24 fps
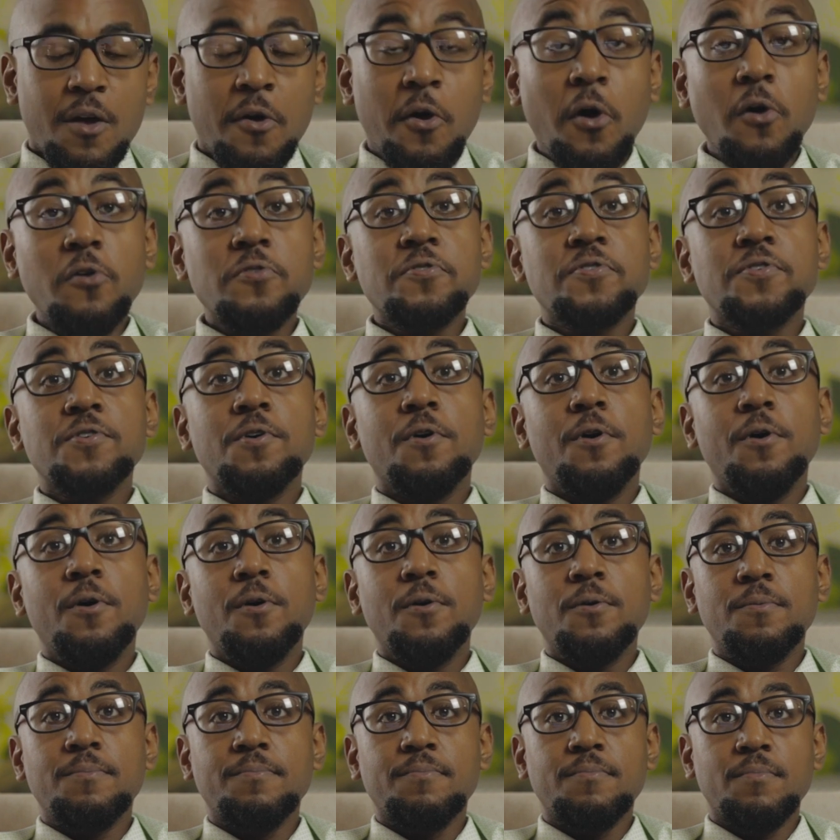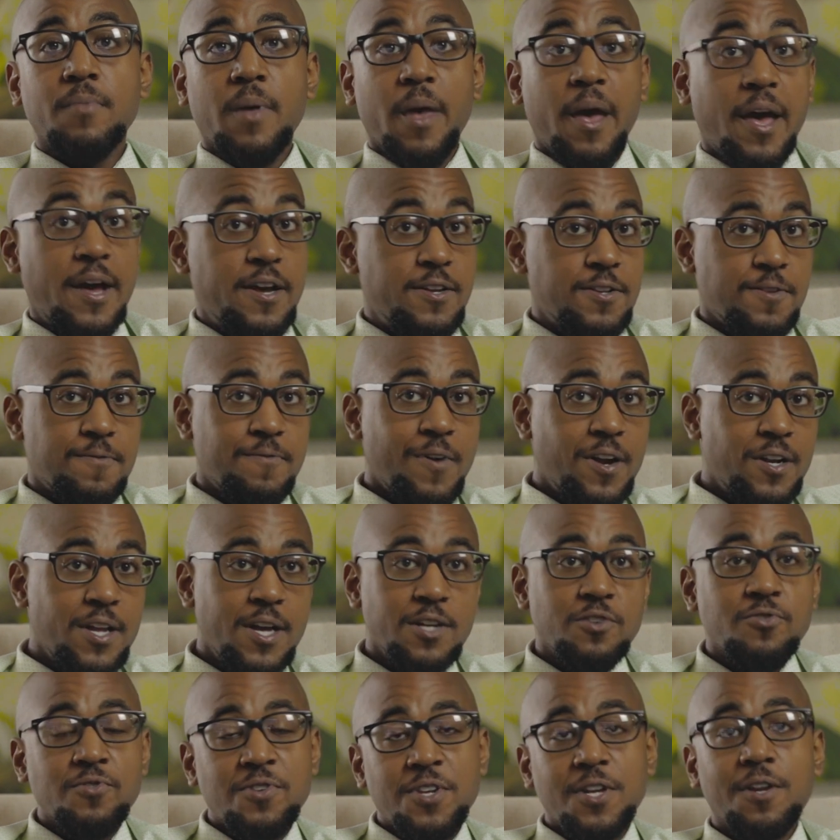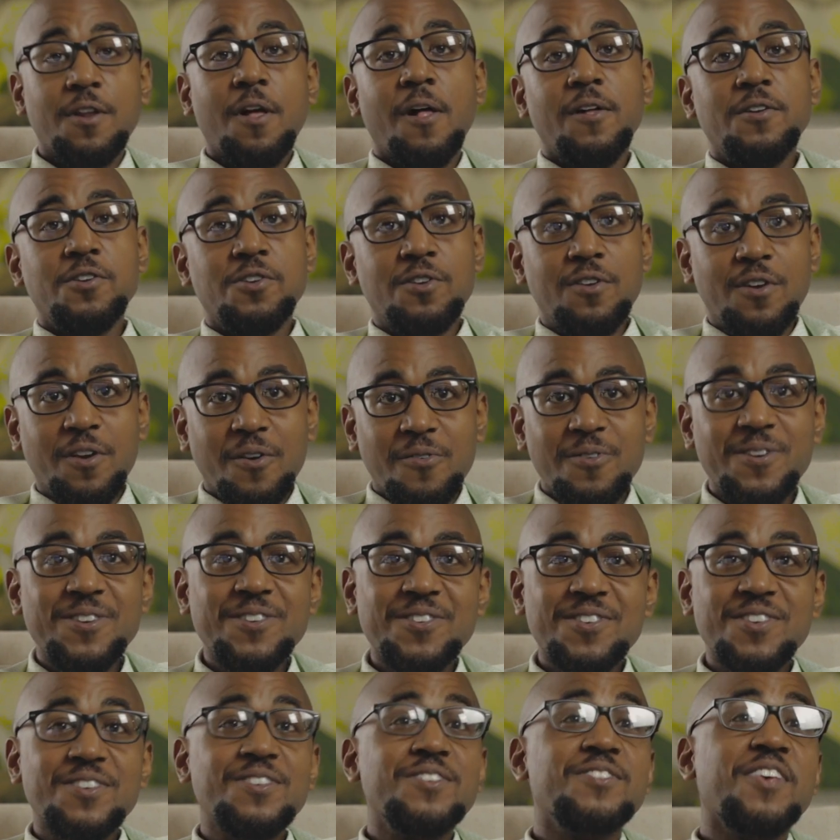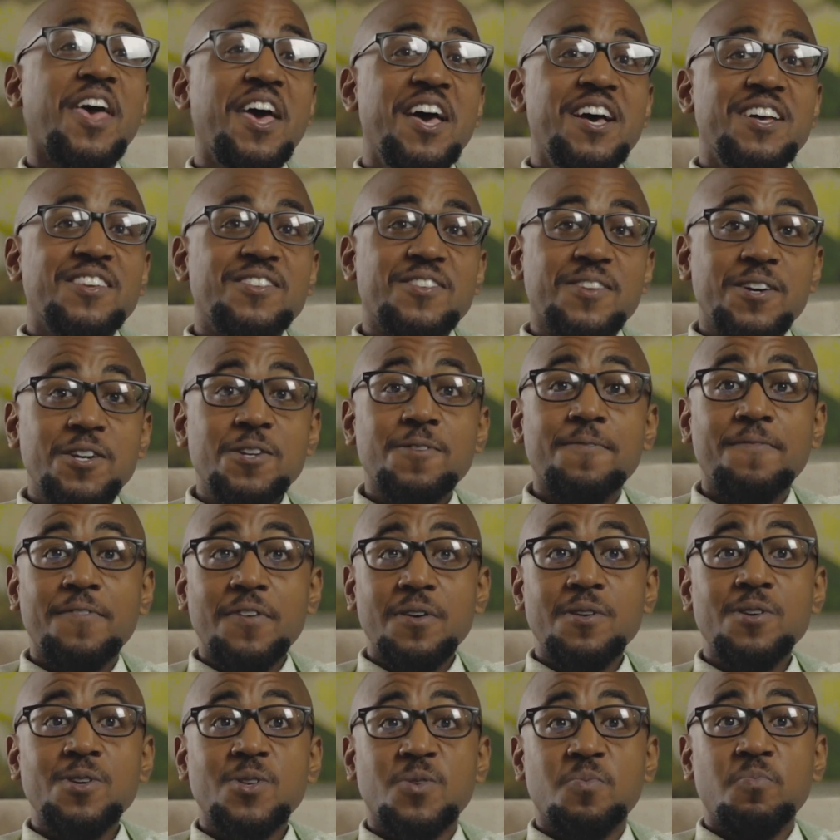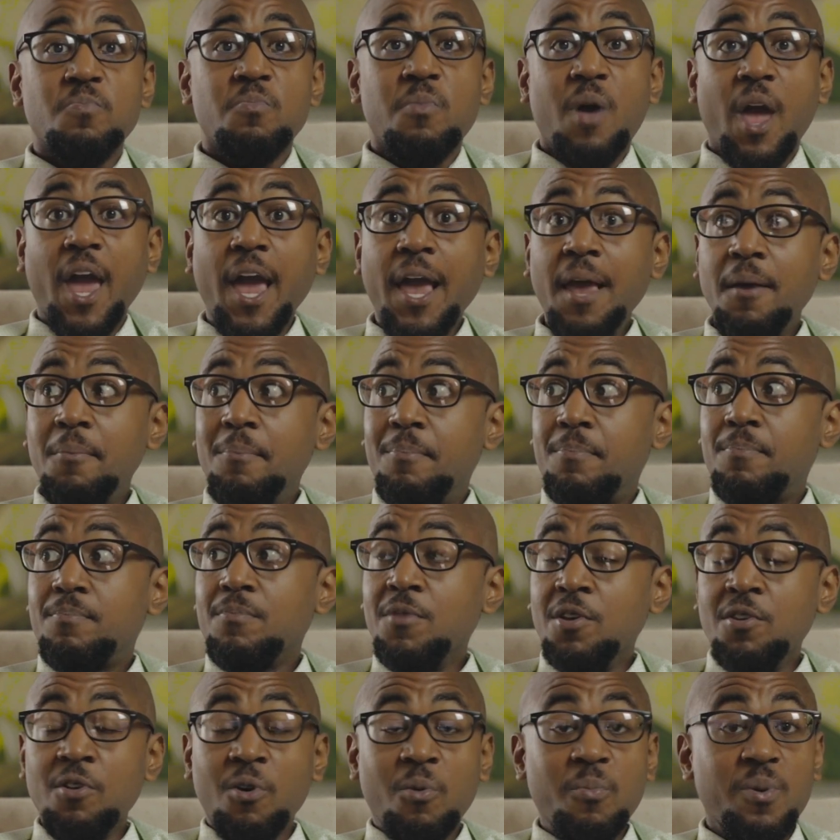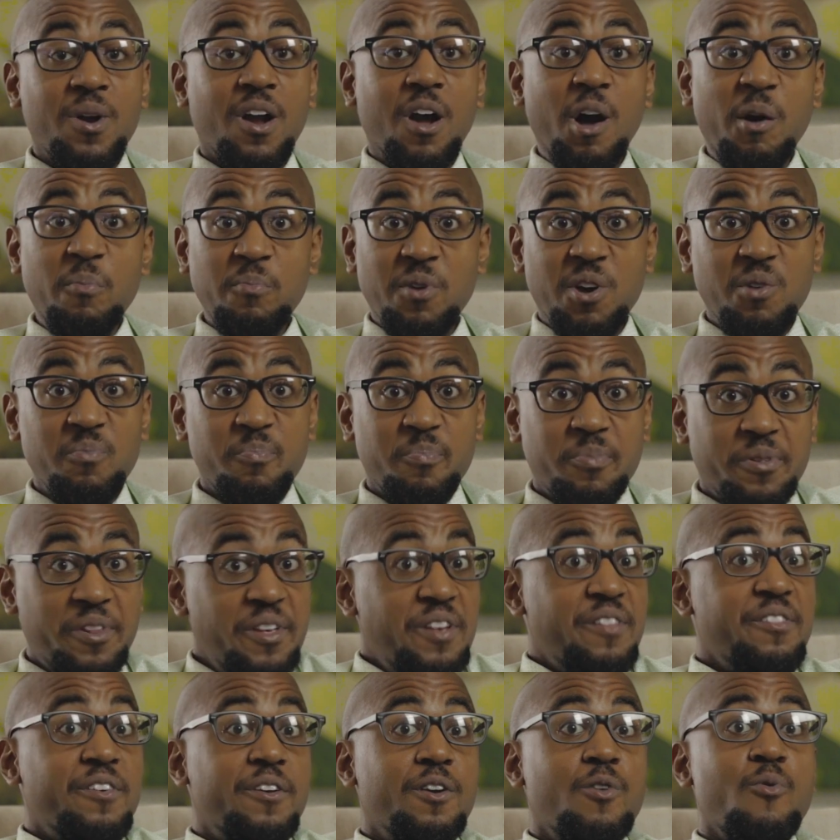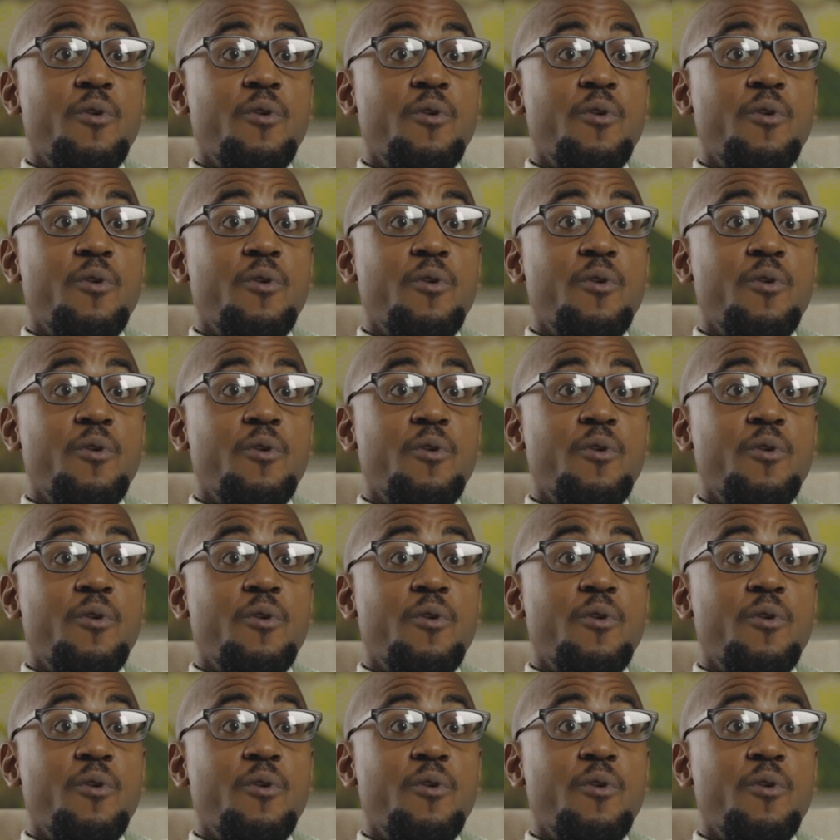Also, as financial technology increases, such fears may, become completely